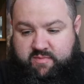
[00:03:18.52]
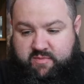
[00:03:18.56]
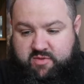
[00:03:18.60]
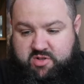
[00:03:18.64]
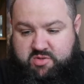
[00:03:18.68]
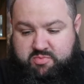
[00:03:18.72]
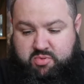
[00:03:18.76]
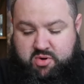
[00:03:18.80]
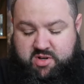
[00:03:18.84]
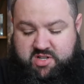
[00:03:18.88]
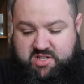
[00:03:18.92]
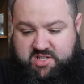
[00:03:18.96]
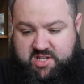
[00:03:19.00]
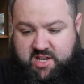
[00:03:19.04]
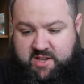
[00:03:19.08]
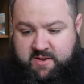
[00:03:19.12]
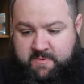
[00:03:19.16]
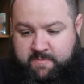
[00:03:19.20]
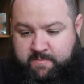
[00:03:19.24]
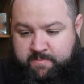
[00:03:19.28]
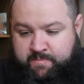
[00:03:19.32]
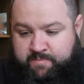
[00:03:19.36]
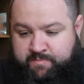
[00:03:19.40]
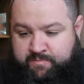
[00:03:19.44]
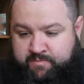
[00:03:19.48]
Spritzy,
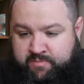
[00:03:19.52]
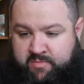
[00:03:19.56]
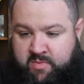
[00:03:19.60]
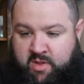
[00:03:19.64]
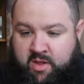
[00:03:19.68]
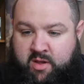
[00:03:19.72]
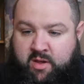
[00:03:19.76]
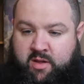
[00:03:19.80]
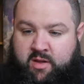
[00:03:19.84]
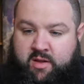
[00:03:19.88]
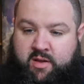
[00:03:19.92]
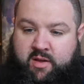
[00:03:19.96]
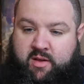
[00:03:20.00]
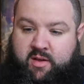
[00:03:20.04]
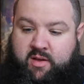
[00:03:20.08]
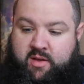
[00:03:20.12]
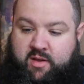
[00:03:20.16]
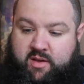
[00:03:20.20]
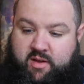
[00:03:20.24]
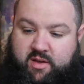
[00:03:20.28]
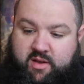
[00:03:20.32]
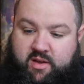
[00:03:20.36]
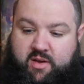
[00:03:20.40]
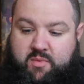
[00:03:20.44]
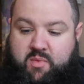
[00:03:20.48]

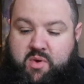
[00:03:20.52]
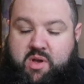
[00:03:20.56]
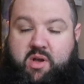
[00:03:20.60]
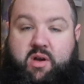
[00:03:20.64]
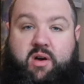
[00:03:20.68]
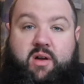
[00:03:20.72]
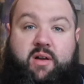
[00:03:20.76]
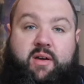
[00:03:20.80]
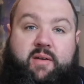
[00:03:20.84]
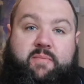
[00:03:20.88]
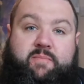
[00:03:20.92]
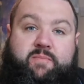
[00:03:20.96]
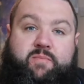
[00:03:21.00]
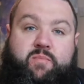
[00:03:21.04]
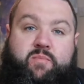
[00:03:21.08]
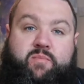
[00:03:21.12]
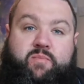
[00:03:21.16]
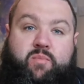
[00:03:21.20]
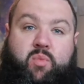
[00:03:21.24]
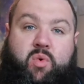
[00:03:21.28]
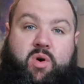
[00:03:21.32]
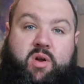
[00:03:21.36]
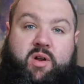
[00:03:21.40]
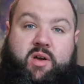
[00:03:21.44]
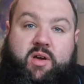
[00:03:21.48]
and we got it.
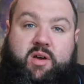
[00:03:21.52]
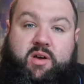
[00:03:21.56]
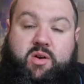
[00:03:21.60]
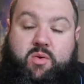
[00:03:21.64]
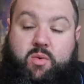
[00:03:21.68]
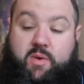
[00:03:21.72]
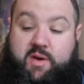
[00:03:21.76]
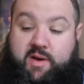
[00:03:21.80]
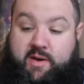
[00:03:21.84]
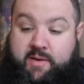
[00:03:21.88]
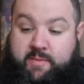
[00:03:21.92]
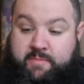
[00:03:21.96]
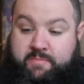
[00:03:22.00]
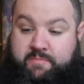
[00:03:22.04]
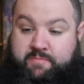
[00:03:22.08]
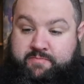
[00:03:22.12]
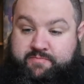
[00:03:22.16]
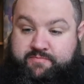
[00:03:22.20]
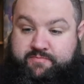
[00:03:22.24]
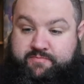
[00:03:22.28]
Won it a quitter,